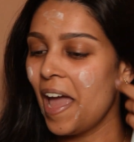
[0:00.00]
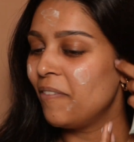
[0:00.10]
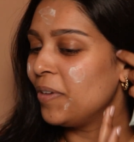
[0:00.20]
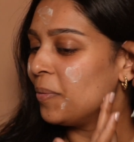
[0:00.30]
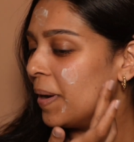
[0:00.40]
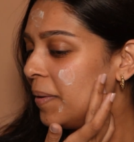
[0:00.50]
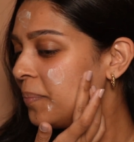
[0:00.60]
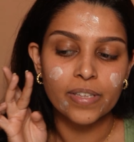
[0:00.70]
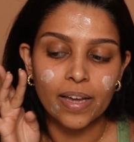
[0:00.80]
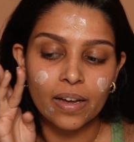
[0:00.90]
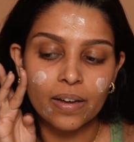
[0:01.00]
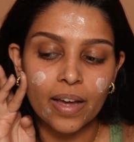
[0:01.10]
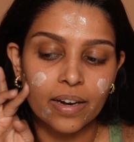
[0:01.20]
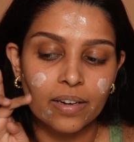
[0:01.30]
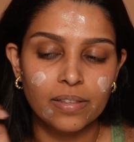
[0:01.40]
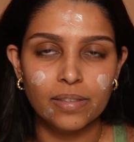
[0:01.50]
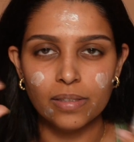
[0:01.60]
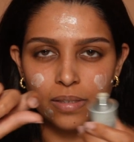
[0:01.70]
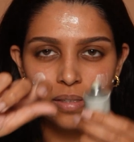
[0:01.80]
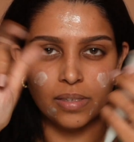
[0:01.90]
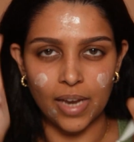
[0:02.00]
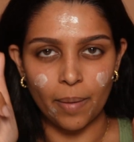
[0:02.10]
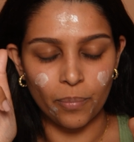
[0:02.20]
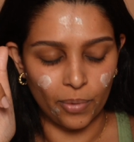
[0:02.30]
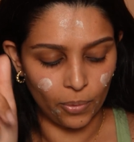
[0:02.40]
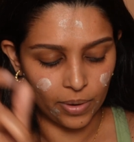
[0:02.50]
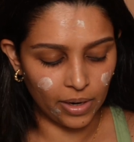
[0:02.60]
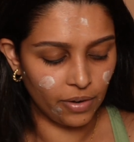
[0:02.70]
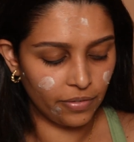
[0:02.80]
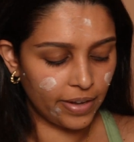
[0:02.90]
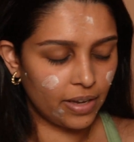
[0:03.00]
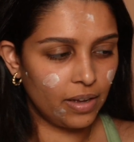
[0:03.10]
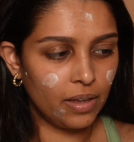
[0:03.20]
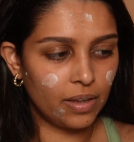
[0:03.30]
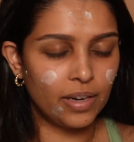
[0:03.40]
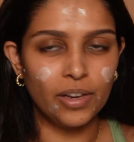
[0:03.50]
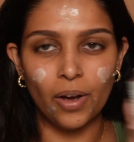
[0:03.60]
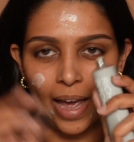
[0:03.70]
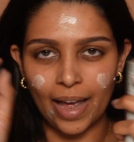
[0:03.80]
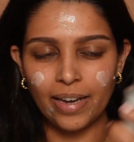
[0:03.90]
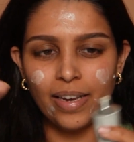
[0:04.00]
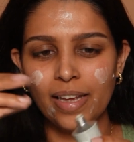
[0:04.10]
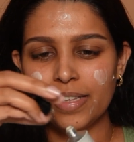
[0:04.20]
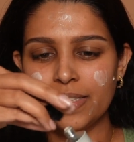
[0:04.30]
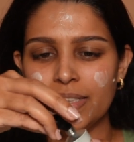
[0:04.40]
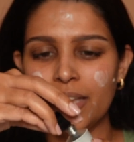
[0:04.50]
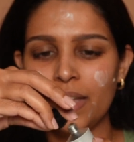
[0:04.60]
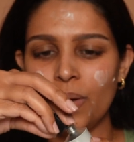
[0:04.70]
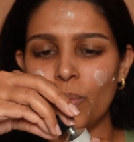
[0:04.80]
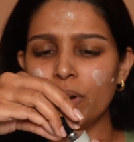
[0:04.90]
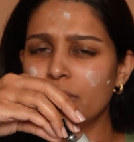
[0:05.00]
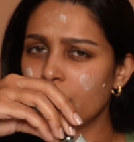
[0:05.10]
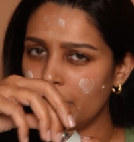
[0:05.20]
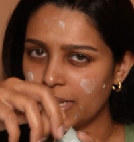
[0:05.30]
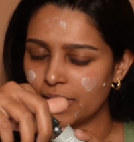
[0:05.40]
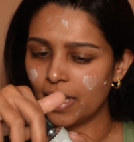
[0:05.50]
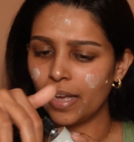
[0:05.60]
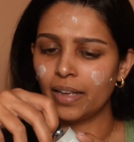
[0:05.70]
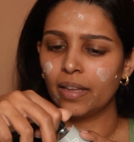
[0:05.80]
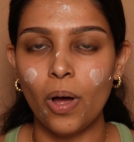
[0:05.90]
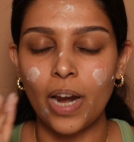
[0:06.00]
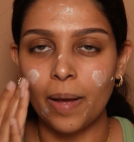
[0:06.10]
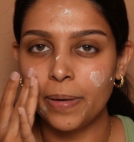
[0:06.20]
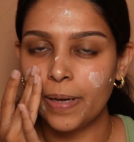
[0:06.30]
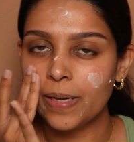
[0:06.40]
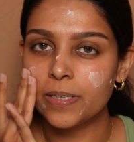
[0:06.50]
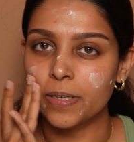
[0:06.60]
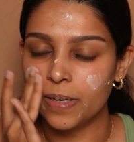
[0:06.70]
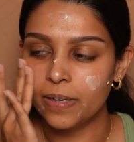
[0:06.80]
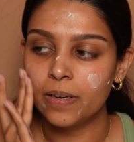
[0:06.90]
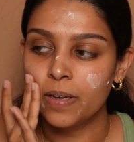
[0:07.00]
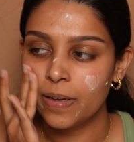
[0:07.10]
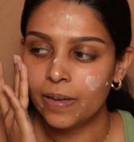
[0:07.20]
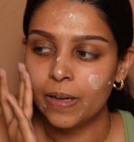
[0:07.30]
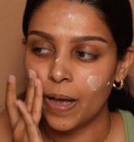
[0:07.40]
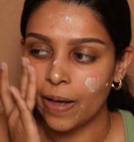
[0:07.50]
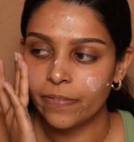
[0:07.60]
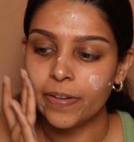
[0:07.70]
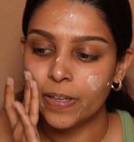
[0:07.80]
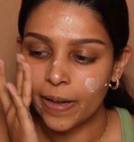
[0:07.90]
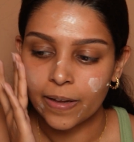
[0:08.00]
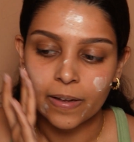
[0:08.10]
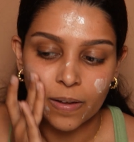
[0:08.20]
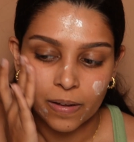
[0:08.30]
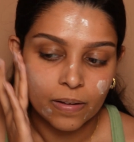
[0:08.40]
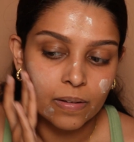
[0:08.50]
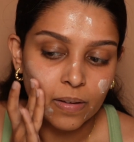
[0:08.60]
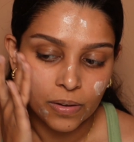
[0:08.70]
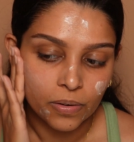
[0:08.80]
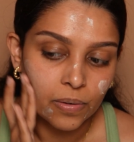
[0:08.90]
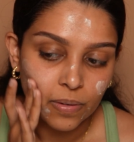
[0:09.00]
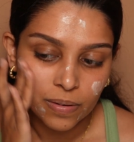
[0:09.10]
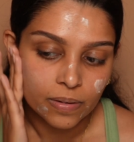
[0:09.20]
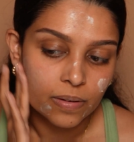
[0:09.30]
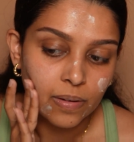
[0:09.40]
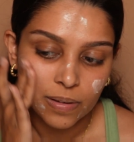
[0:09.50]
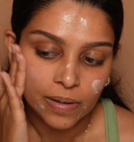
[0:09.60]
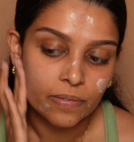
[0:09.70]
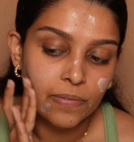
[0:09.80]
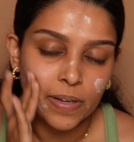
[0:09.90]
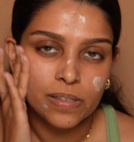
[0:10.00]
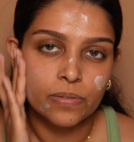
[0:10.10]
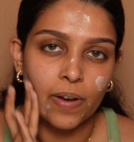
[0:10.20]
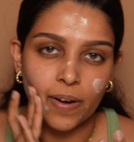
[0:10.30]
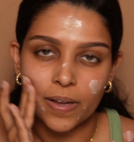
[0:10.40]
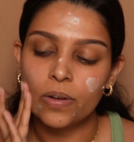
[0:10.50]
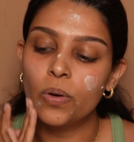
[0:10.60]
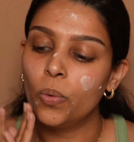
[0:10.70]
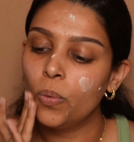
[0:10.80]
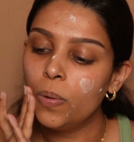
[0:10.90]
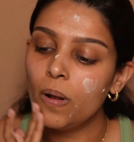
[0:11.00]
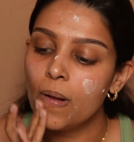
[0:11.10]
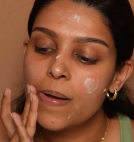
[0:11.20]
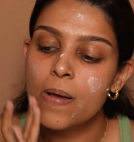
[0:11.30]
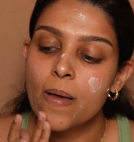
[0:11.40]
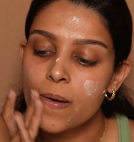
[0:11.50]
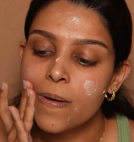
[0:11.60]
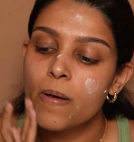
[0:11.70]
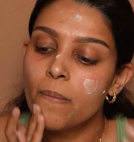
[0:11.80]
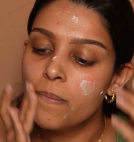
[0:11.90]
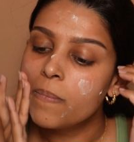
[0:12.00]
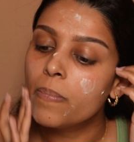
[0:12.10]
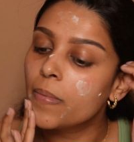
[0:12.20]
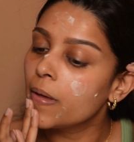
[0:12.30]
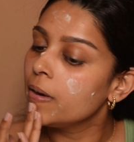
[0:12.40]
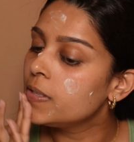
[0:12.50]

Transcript: everywhere. Say a cactus stem broke in your finger, in your hand, is what it smells like. On application, I feel like, it feels very cool and it